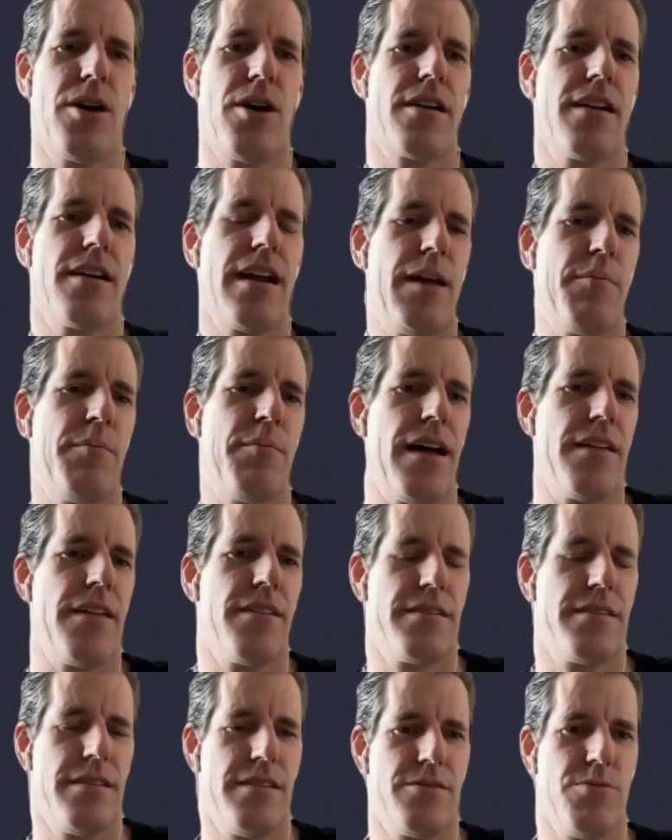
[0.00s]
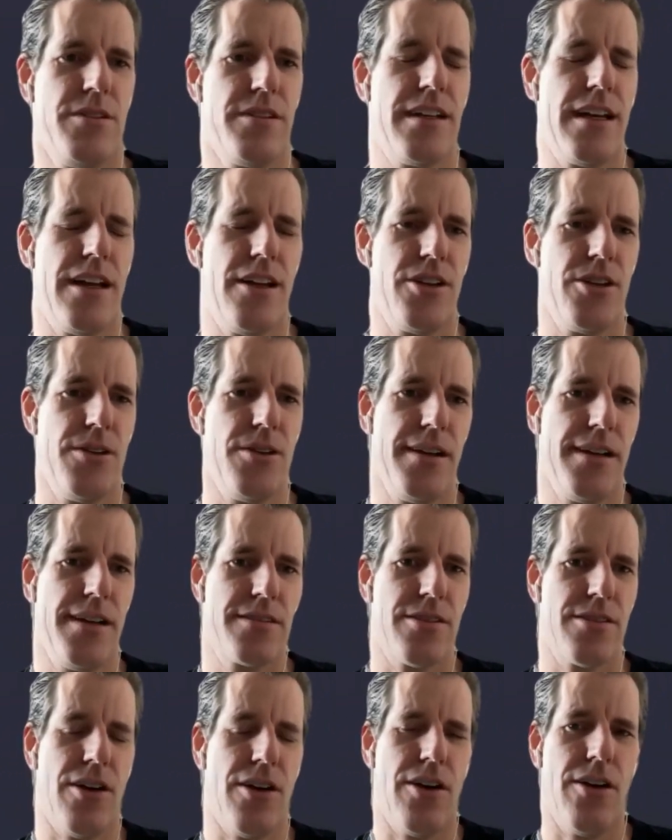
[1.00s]
market hypothesis would tell you
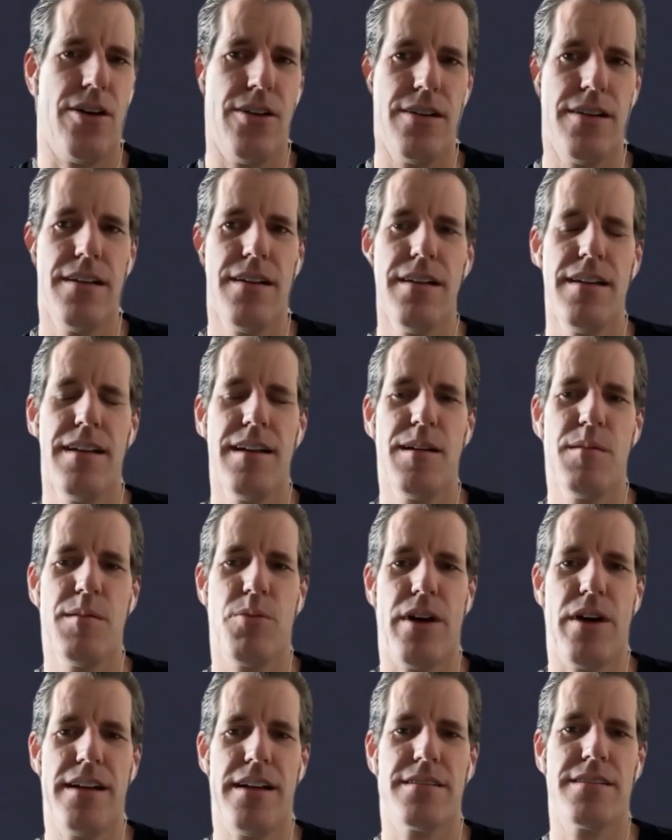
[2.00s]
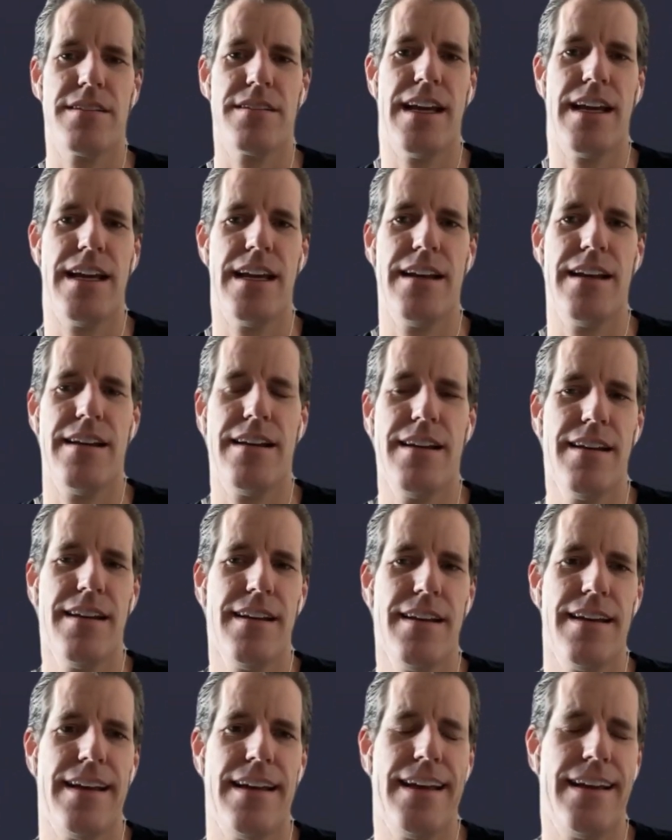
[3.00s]
it's all priced in.
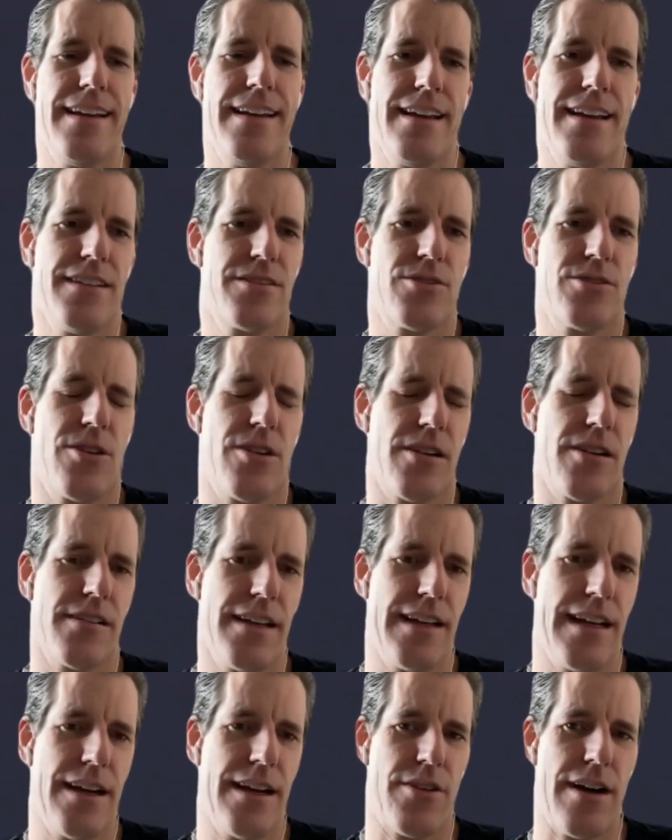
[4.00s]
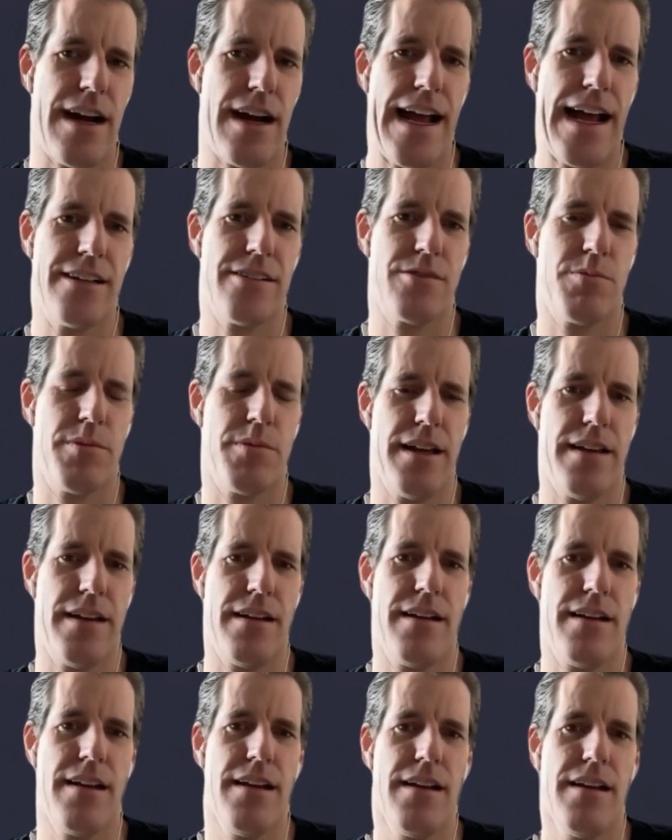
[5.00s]
It historically never has
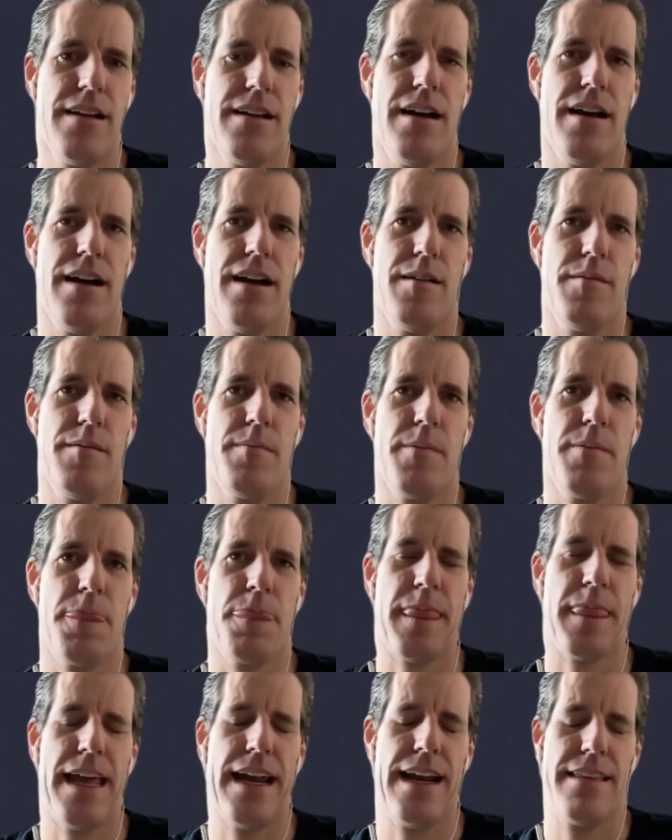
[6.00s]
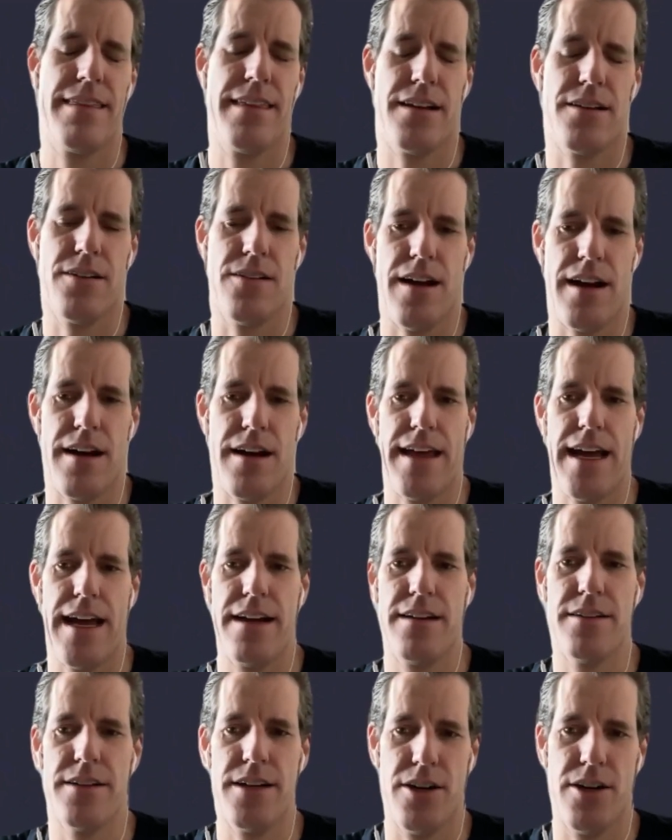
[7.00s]
been. Um, and I think a lot of
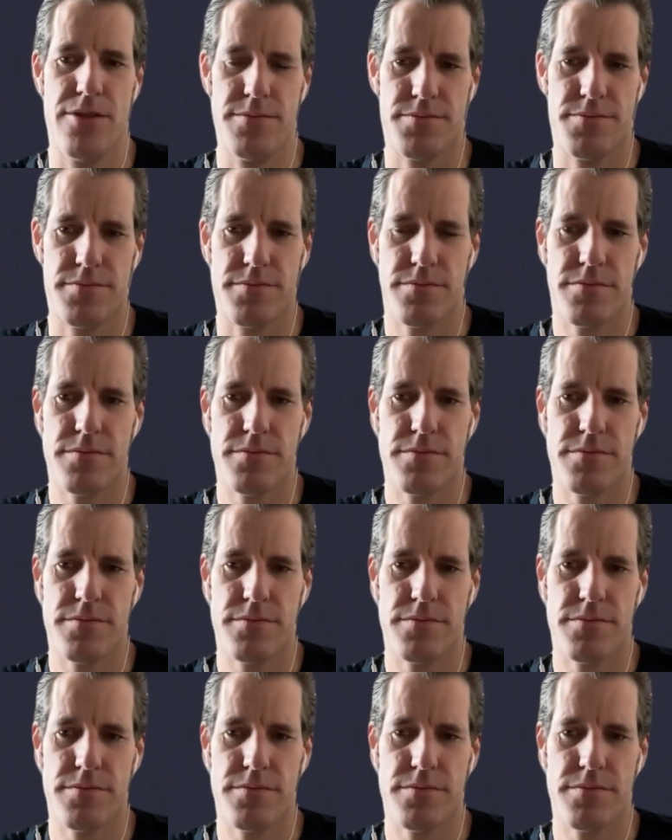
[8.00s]
that, you know,